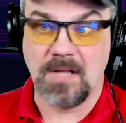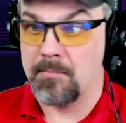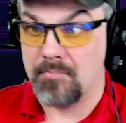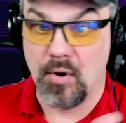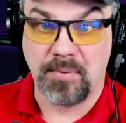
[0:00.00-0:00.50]

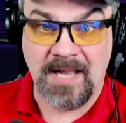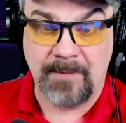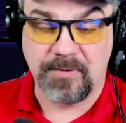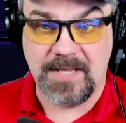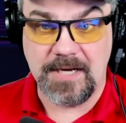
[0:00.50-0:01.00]
mobile
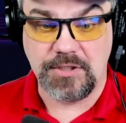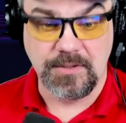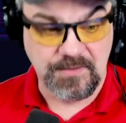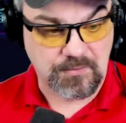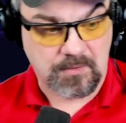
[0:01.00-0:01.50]

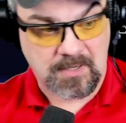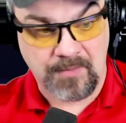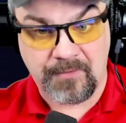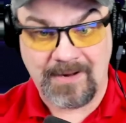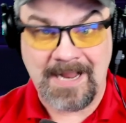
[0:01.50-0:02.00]
applications or
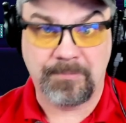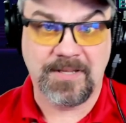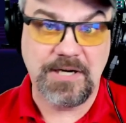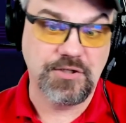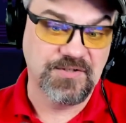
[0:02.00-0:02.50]
other
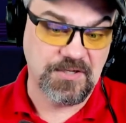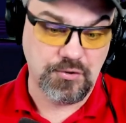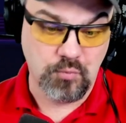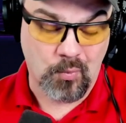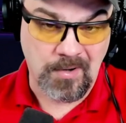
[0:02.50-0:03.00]
applications that
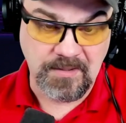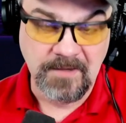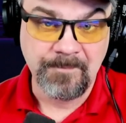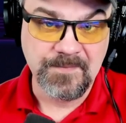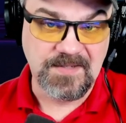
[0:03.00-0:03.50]
you want
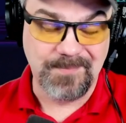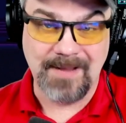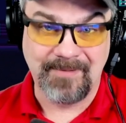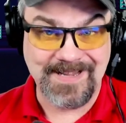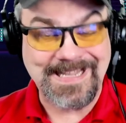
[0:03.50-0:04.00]
to be
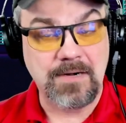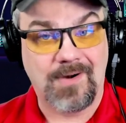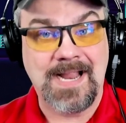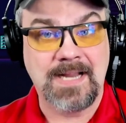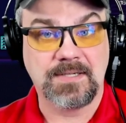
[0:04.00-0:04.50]
able to
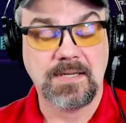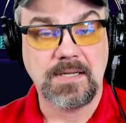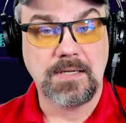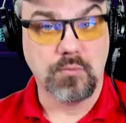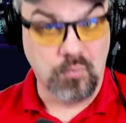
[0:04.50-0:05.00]
interact
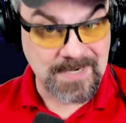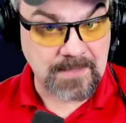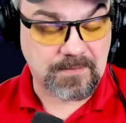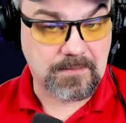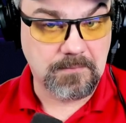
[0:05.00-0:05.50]

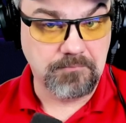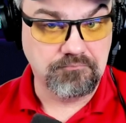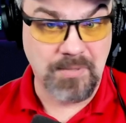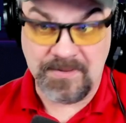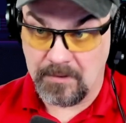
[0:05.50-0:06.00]
with
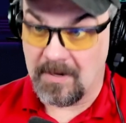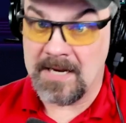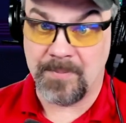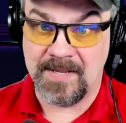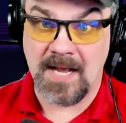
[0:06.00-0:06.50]
with your
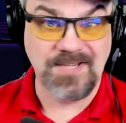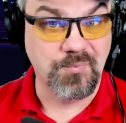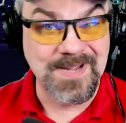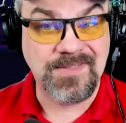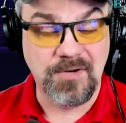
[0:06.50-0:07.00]
APIs,
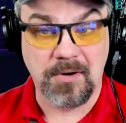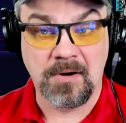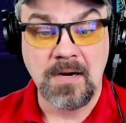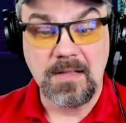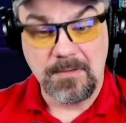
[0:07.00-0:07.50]
with your
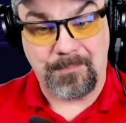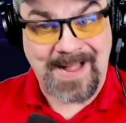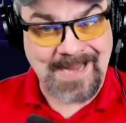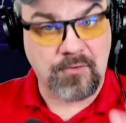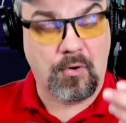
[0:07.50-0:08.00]

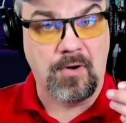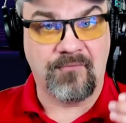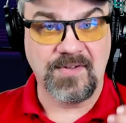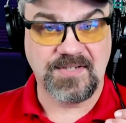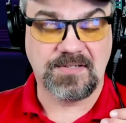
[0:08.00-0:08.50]
back
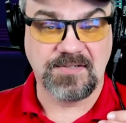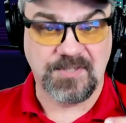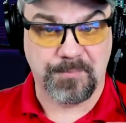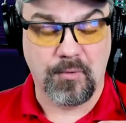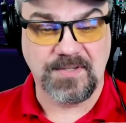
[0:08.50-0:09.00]
office
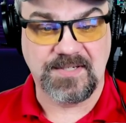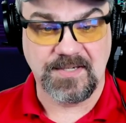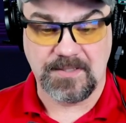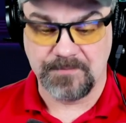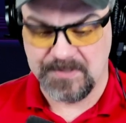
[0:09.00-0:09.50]
support
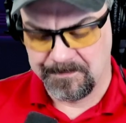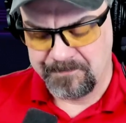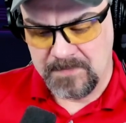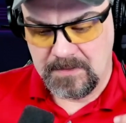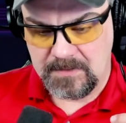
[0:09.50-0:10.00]
systems,
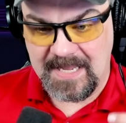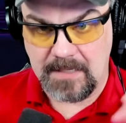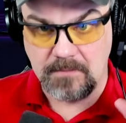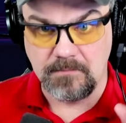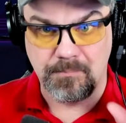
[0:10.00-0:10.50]

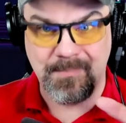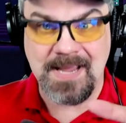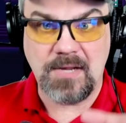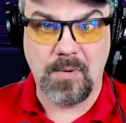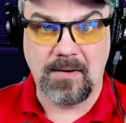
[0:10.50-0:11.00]
can
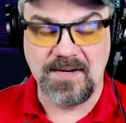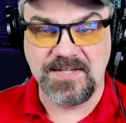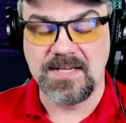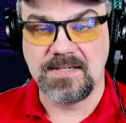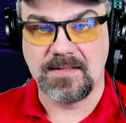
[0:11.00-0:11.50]
make
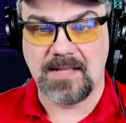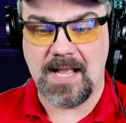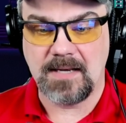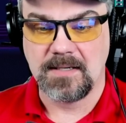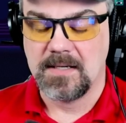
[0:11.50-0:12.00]
queries into that,